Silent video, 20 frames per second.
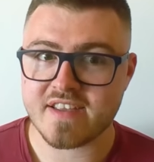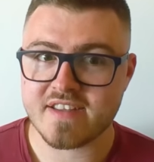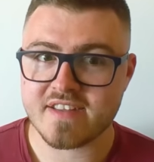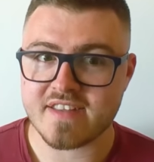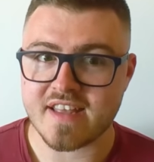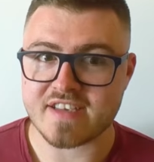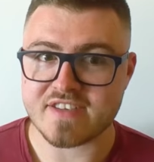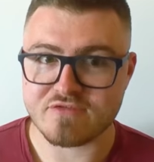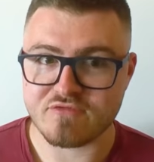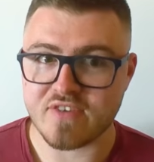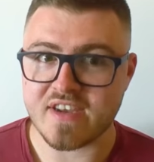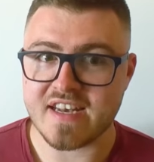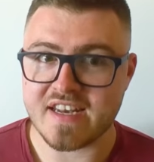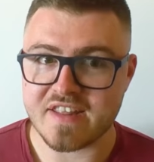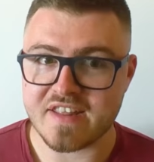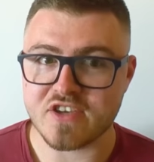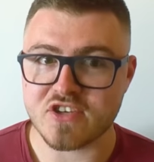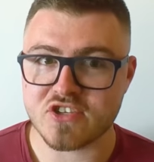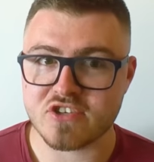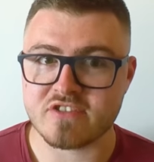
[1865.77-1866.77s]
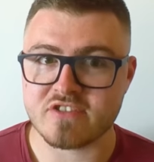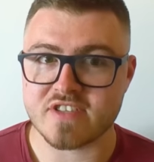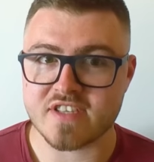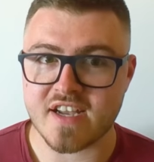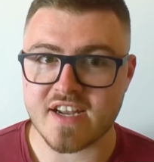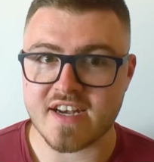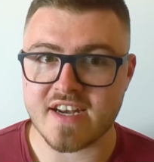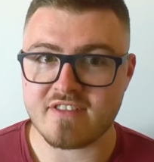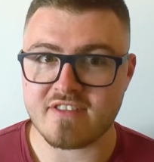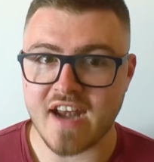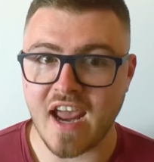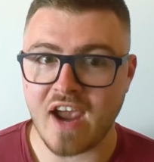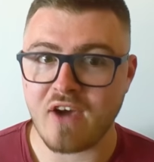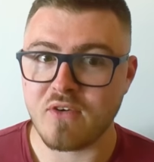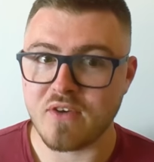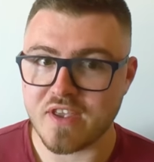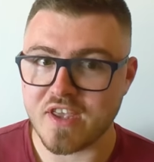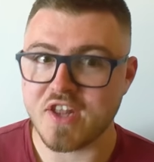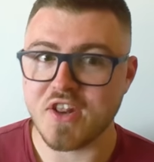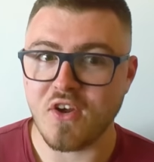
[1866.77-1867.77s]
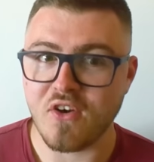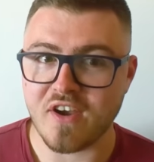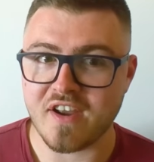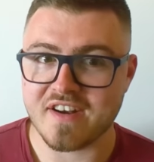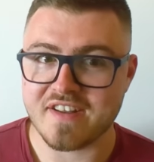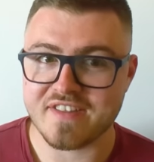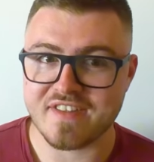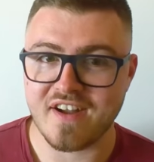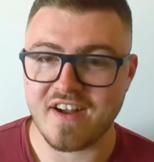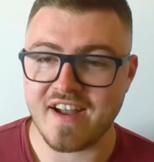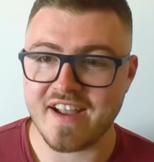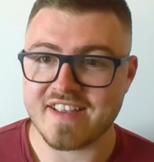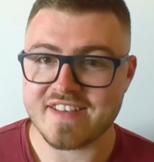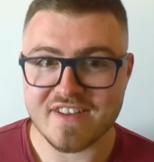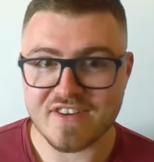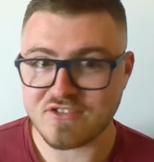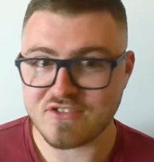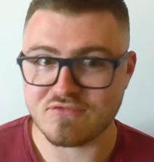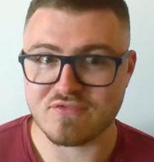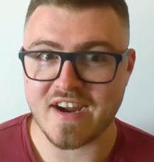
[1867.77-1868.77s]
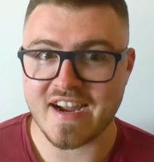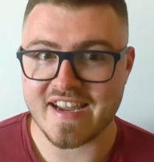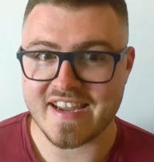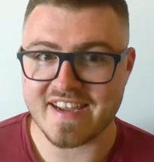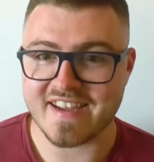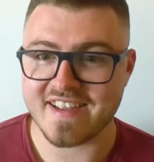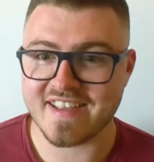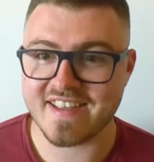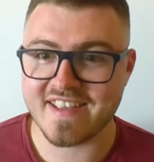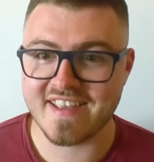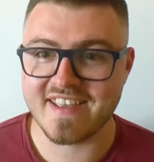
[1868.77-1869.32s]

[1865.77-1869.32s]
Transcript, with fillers: That's really the assurance that I need right now. You're not gonna die. Like, great.